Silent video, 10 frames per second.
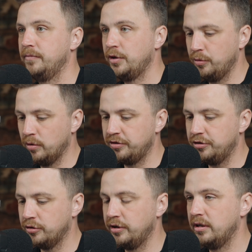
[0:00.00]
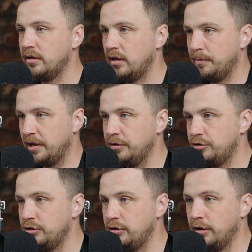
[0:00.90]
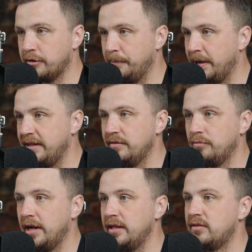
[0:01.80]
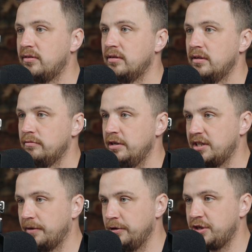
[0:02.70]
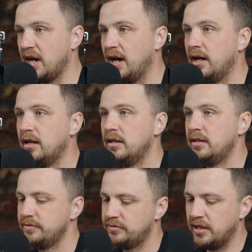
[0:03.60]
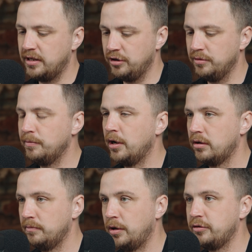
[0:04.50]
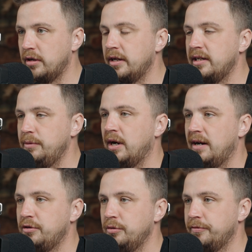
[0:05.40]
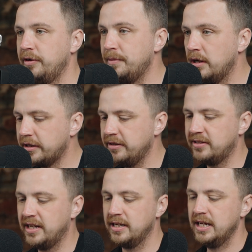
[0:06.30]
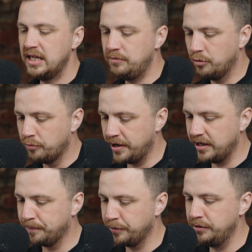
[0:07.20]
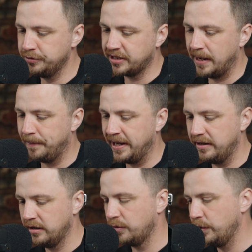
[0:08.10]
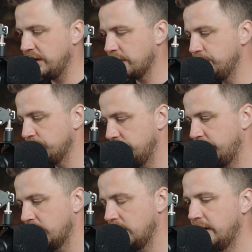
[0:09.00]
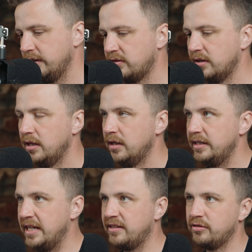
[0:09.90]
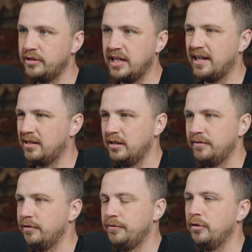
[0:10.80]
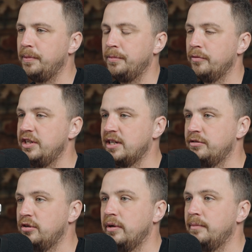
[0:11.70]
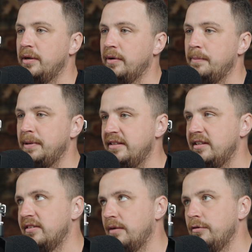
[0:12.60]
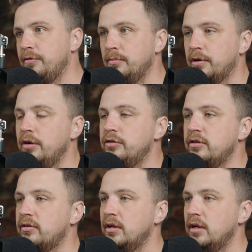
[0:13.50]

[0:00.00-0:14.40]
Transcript: who want to join a brand new studio, competitive rates, reach out for a chat, then you most likely will have 2 or 3. But like you said, if you're running a pre-launch campaign like we coach all of our clients, Nick's already had like 3 or 4 people reach out to him anyway, PTs and reformer coaches.